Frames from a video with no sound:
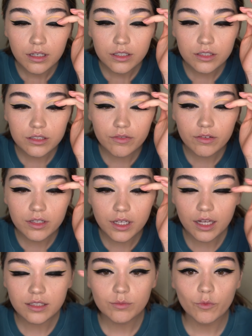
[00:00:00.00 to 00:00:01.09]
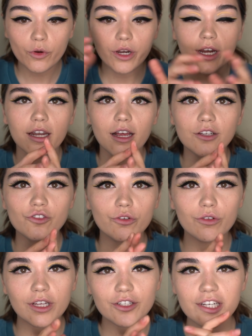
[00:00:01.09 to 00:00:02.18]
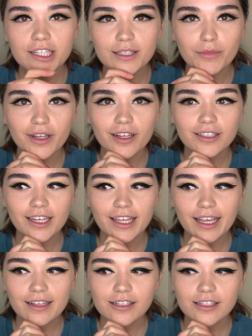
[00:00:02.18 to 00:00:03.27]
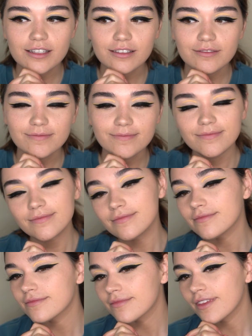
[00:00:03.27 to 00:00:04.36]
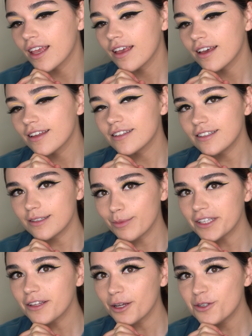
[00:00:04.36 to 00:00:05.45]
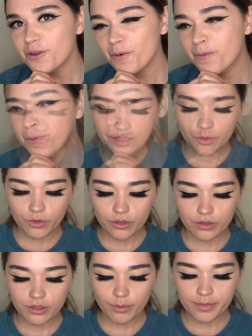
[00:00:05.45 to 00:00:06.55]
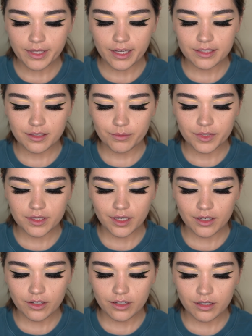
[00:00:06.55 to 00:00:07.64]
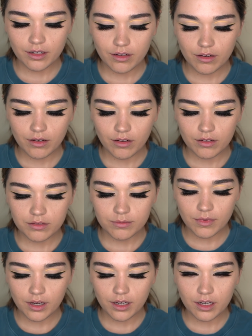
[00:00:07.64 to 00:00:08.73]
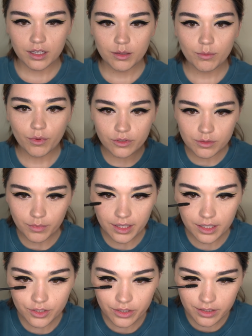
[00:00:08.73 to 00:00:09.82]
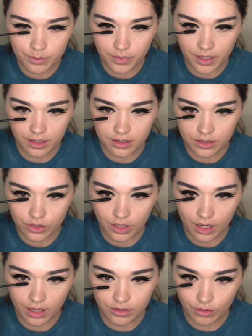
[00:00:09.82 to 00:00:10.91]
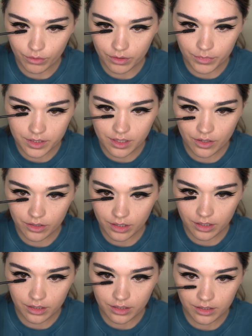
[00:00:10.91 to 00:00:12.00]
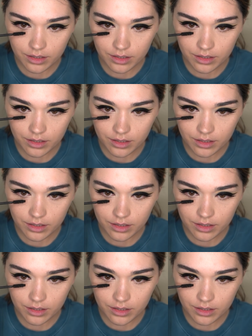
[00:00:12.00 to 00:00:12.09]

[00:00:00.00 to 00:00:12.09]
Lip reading: She definitely has more natural lashes, but I guess this is my touch. And I will also apply some mascara on my bottom eyelashes, because she has only mascara there.